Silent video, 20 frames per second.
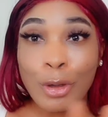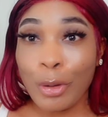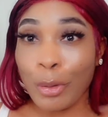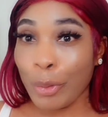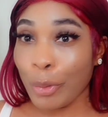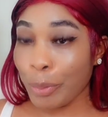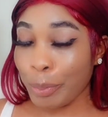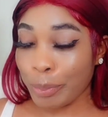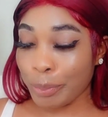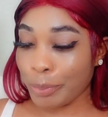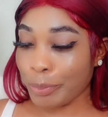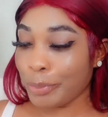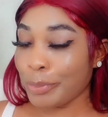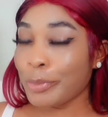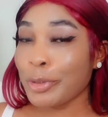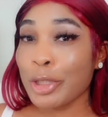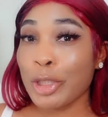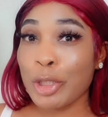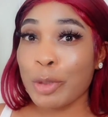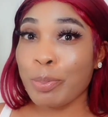no,
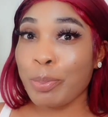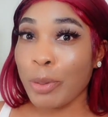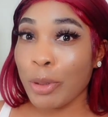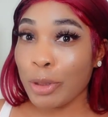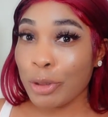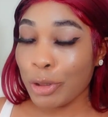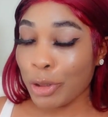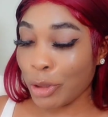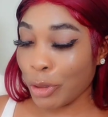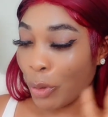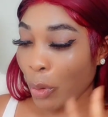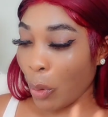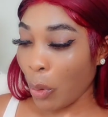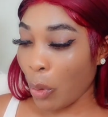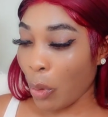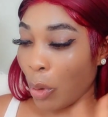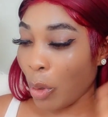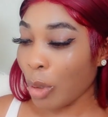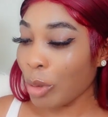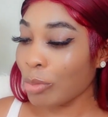sponge
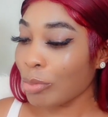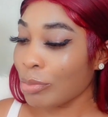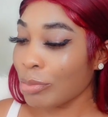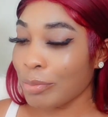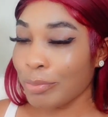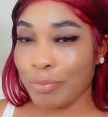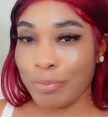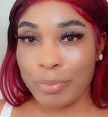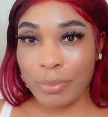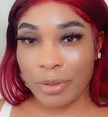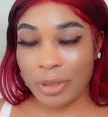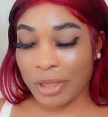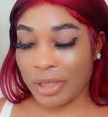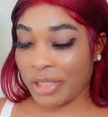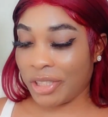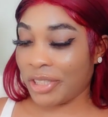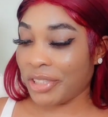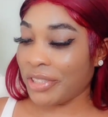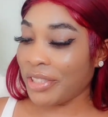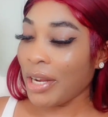or
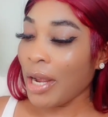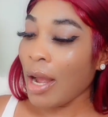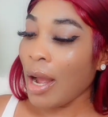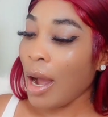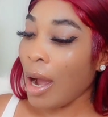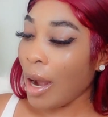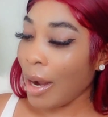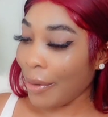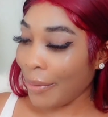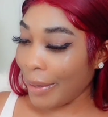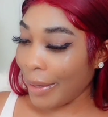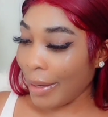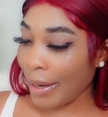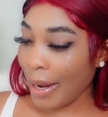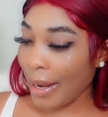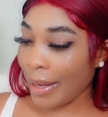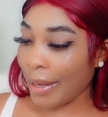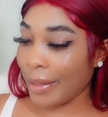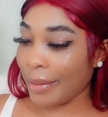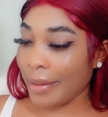brush. All
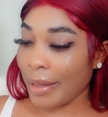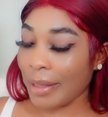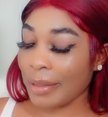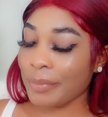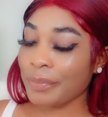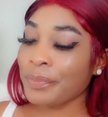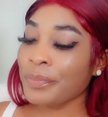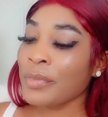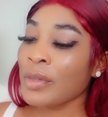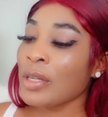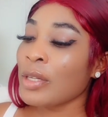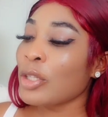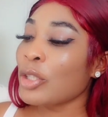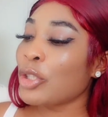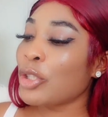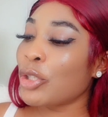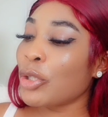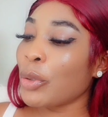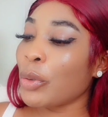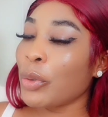right, I get that.
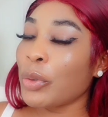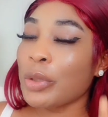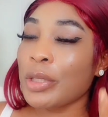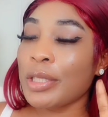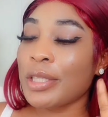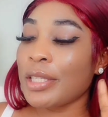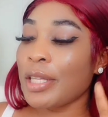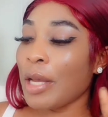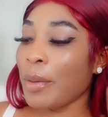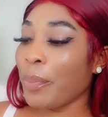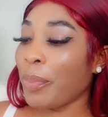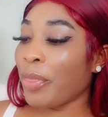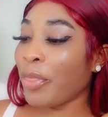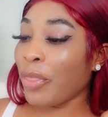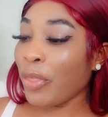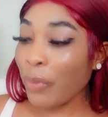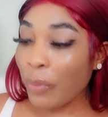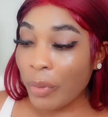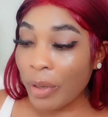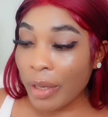So
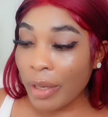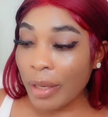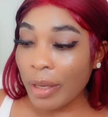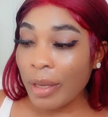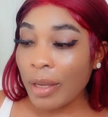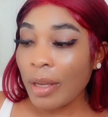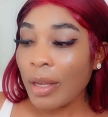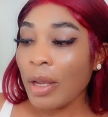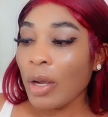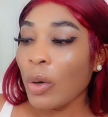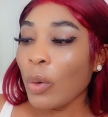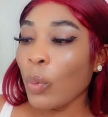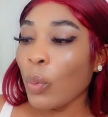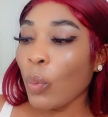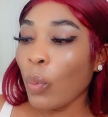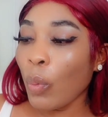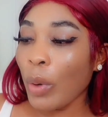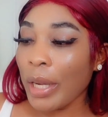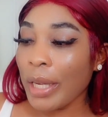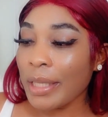step 3,
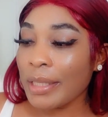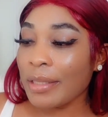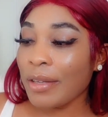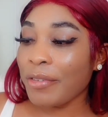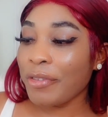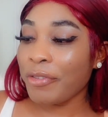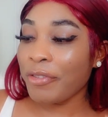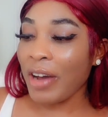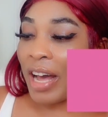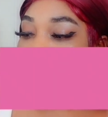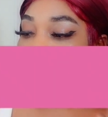wait